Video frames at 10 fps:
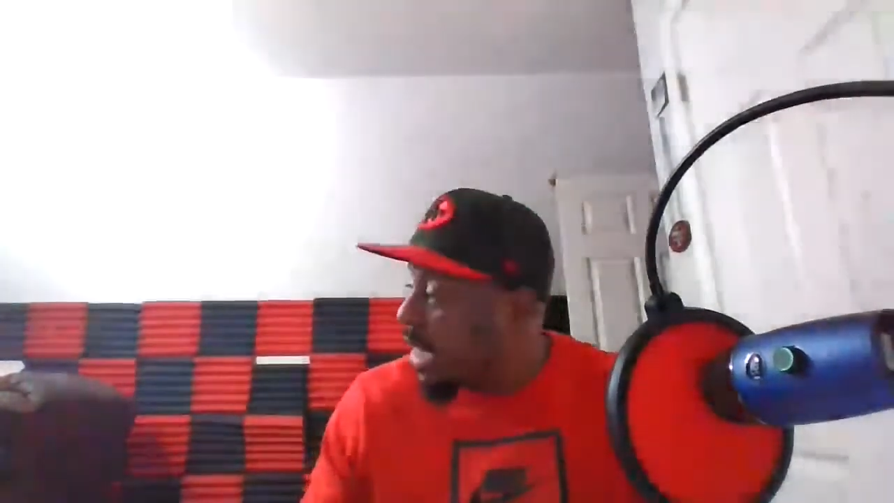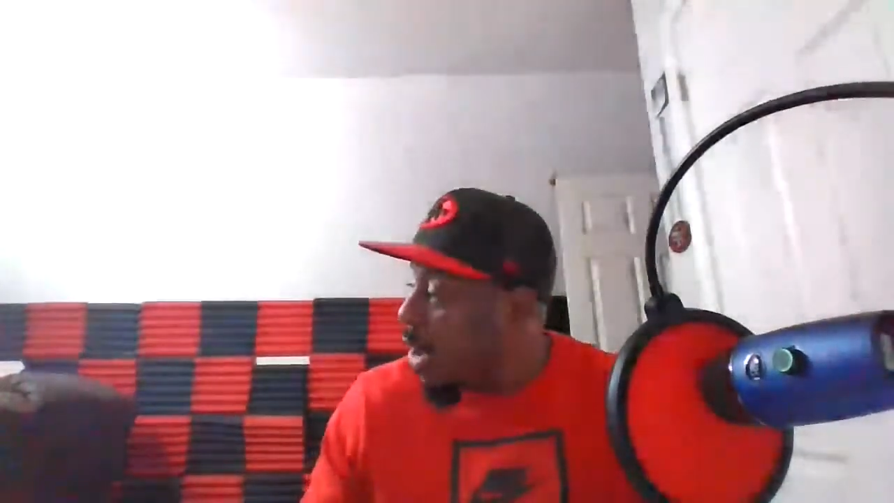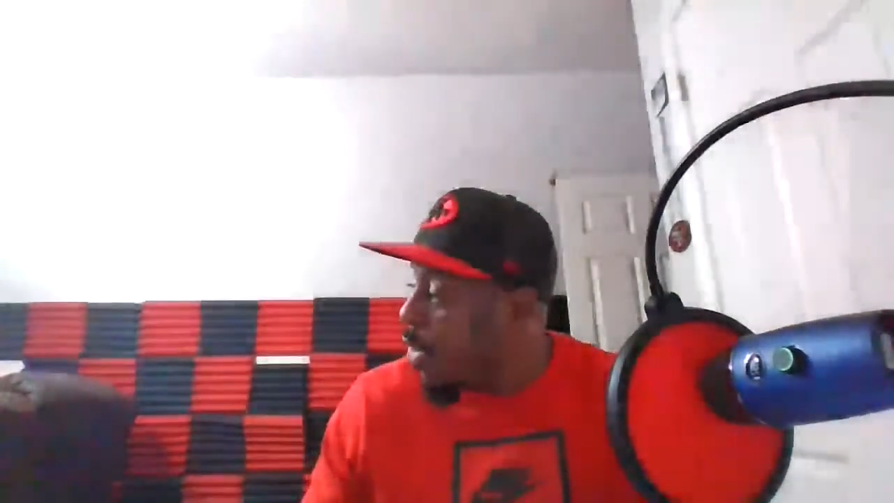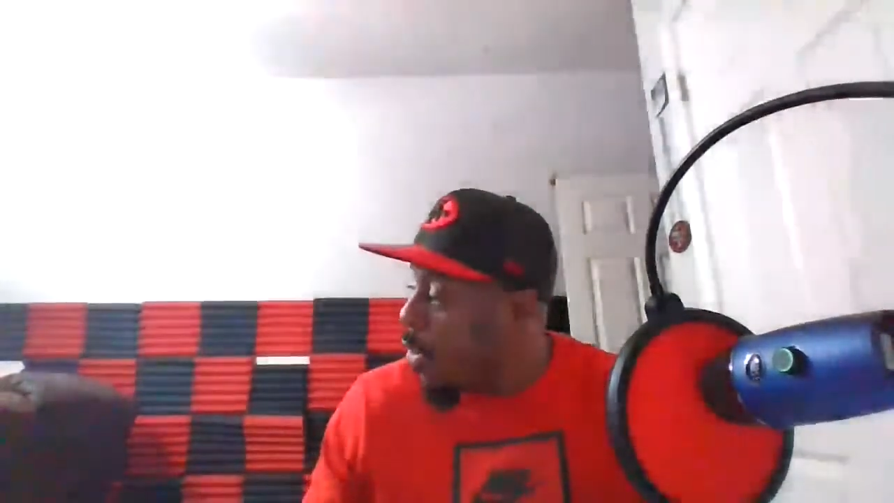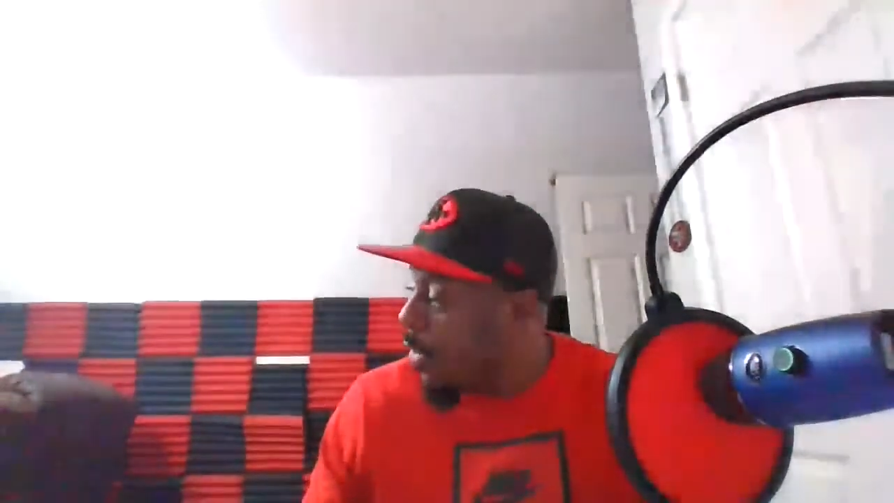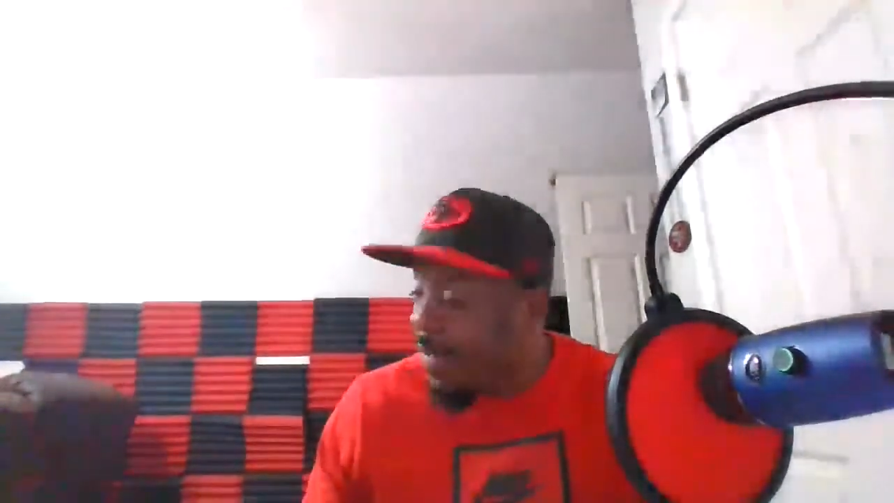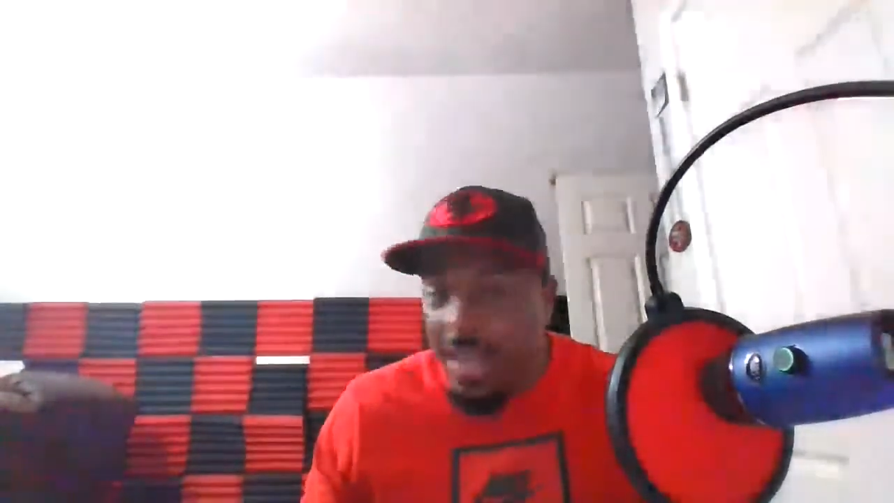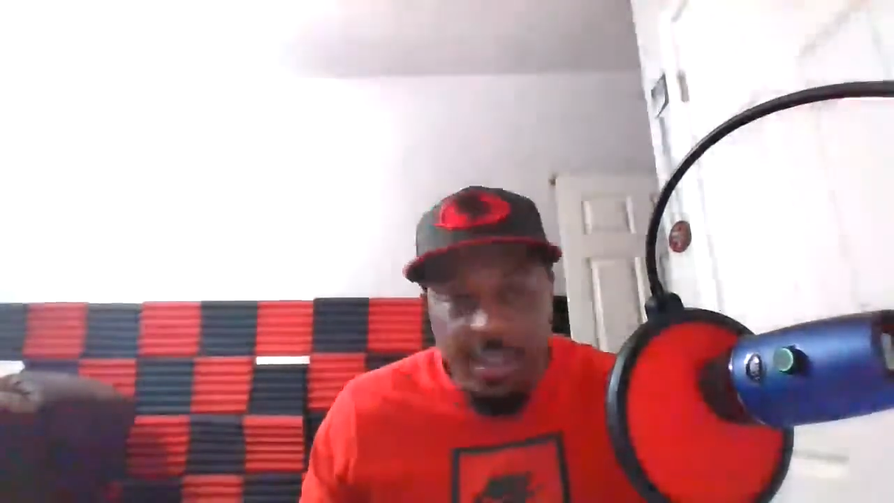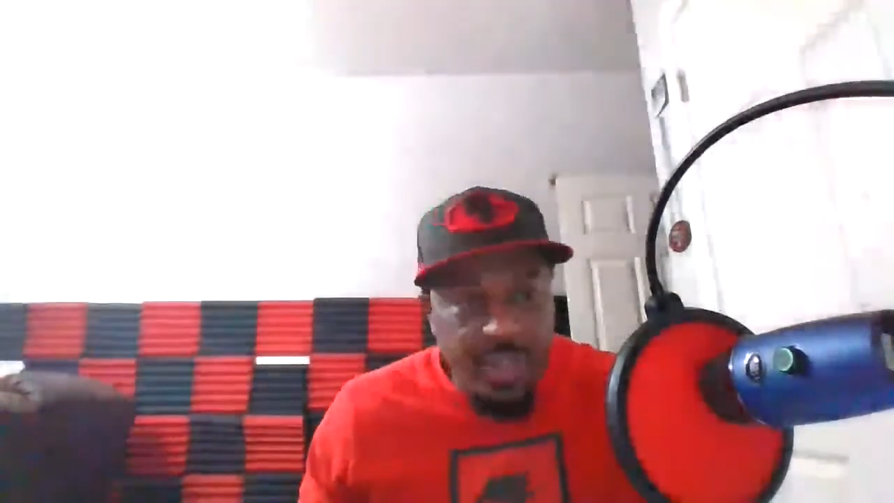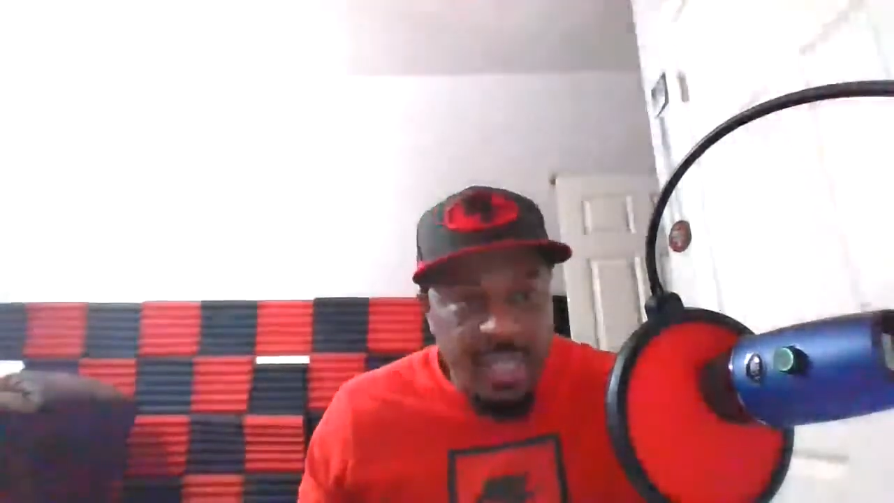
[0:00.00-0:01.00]
It's an
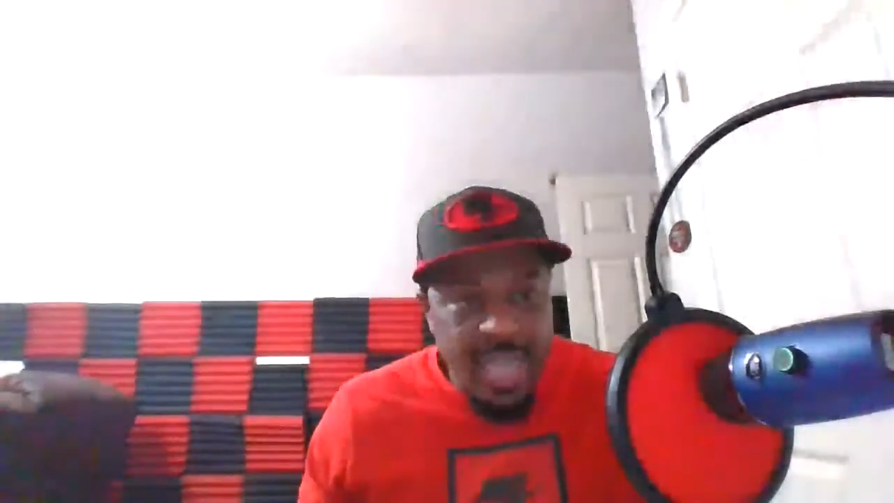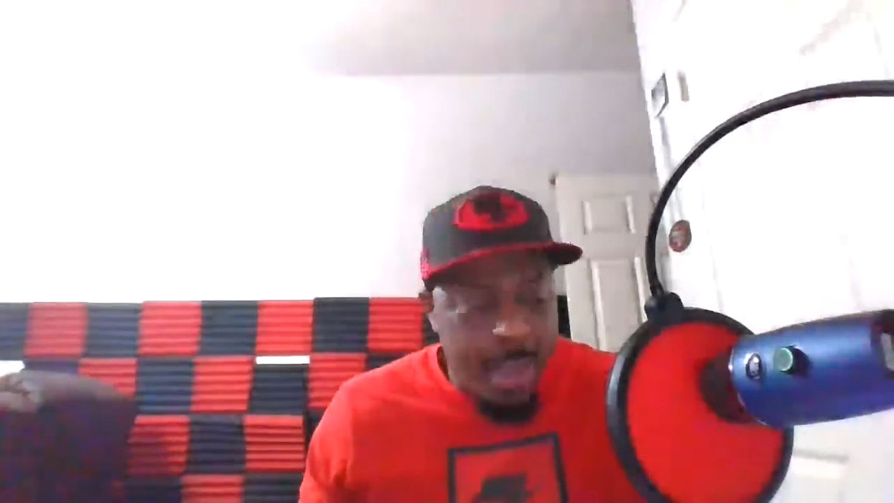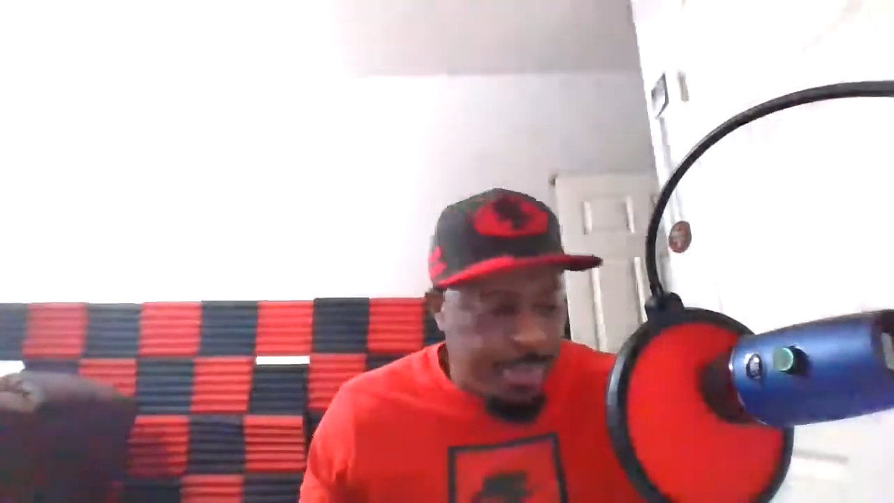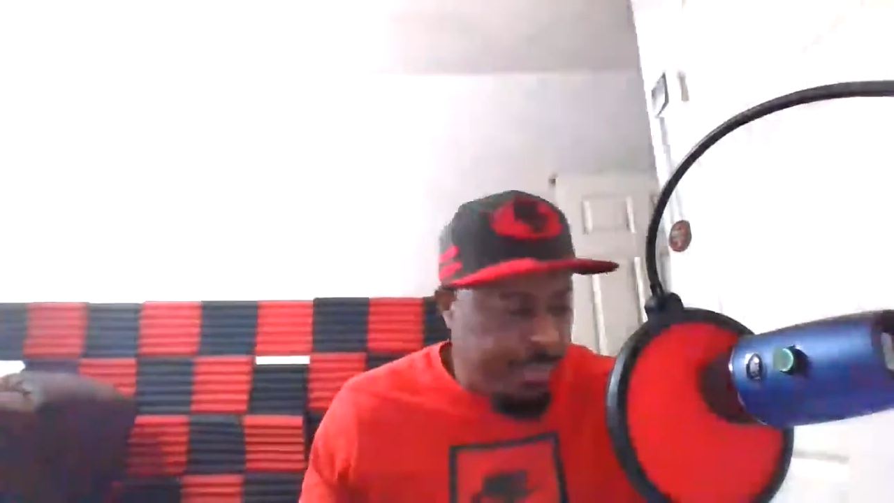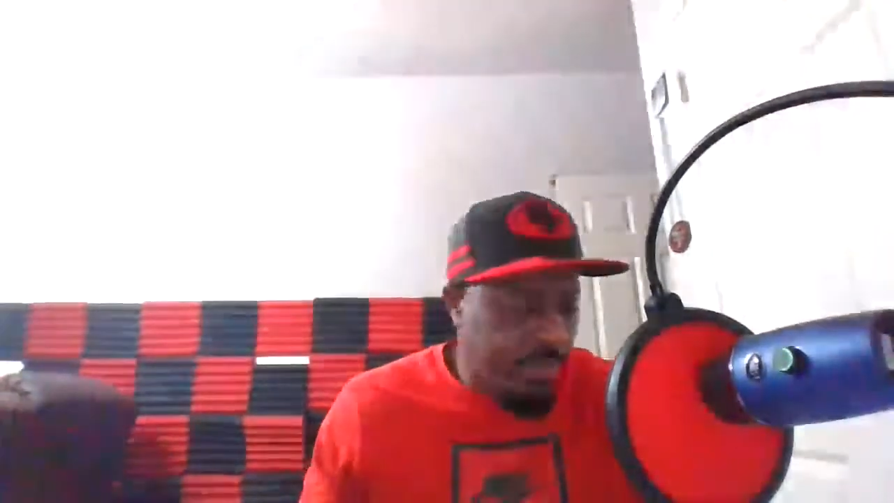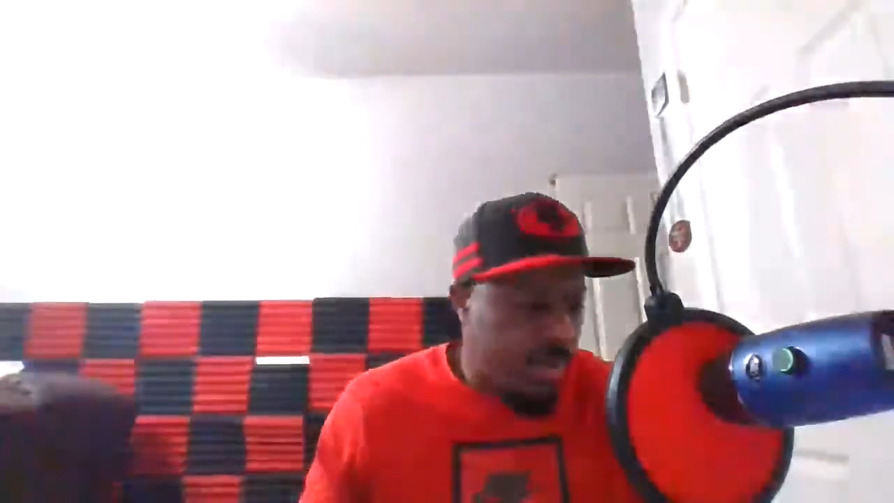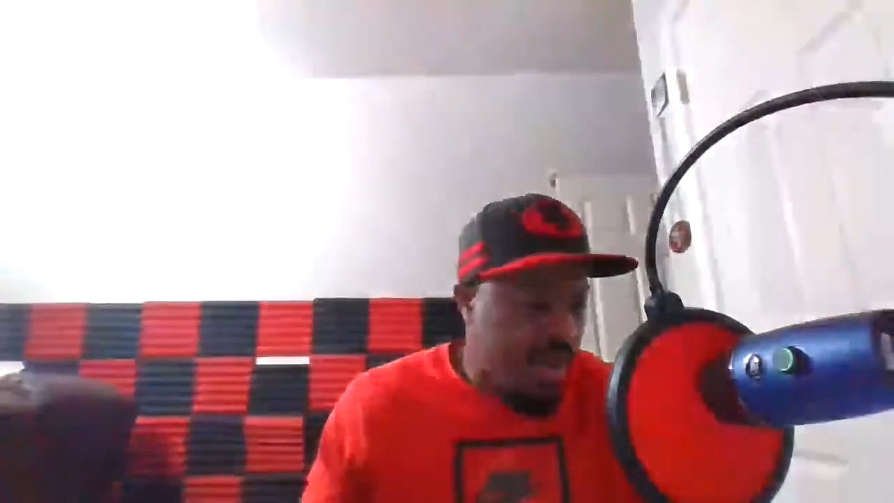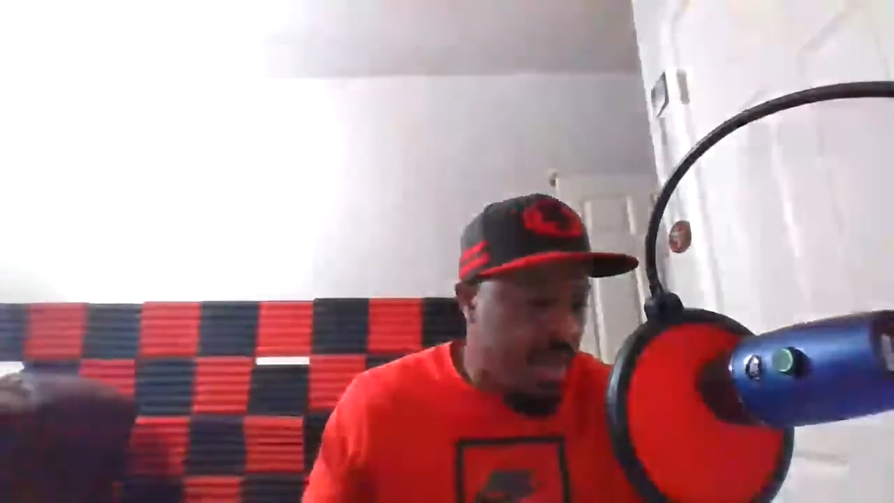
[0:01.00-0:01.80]
ongoing thing, and things happen